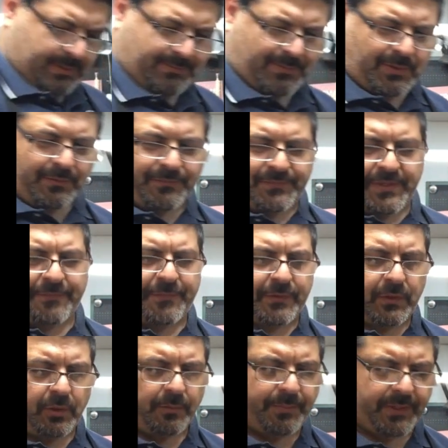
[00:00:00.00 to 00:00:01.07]
Well, not
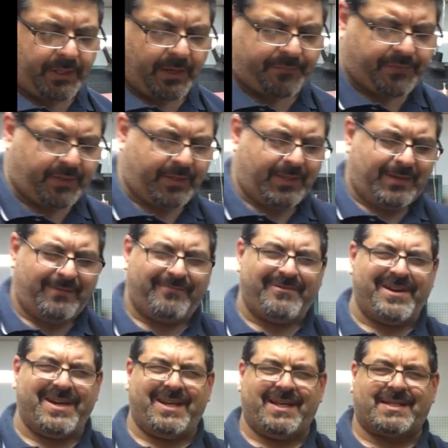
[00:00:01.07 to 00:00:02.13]
difficult, but you have to
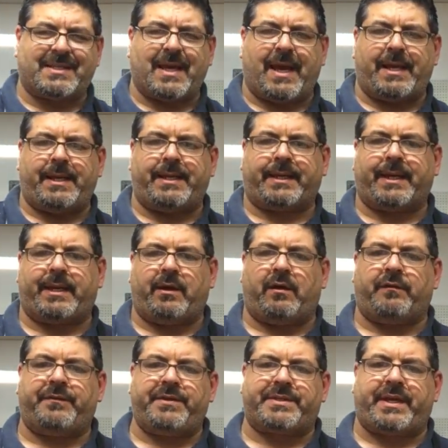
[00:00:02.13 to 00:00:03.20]
really sand it to get it
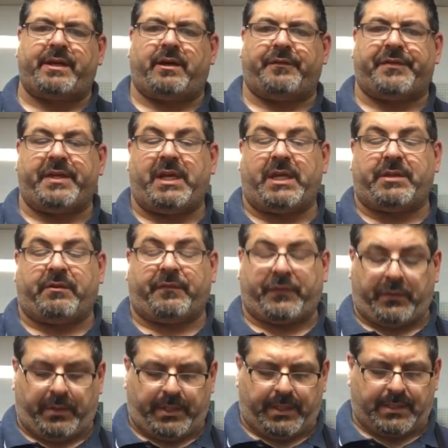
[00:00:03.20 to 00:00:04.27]
off. You take off the leather off
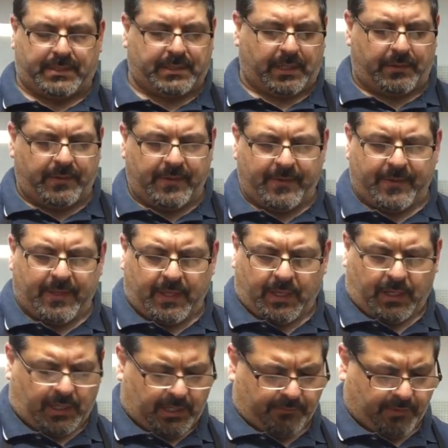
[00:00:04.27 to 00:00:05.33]
doing it. So
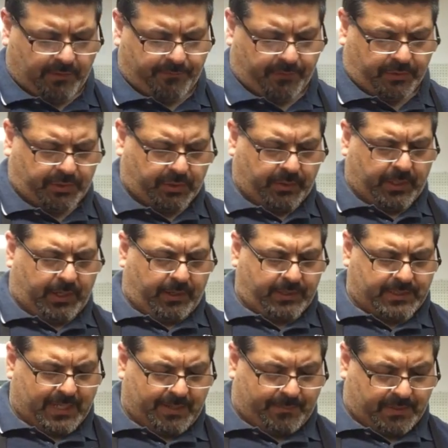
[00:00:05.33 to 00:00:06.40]
I'd rather not do it. I
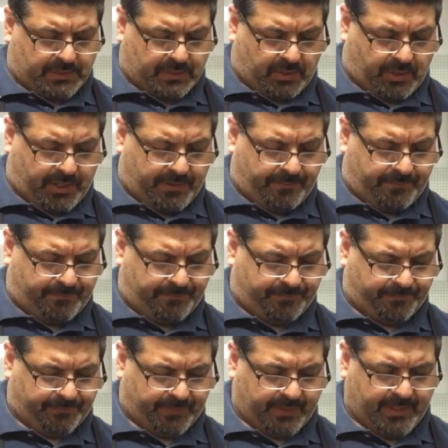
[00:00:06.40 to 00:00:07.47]
take my time,
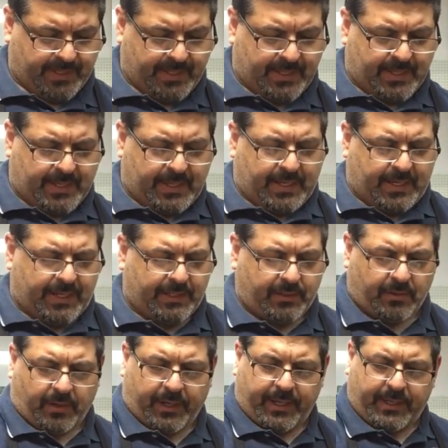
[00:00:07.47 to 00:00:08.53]
and
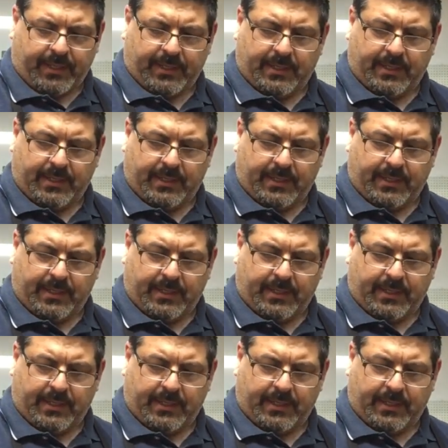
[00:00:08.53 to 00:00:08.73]
I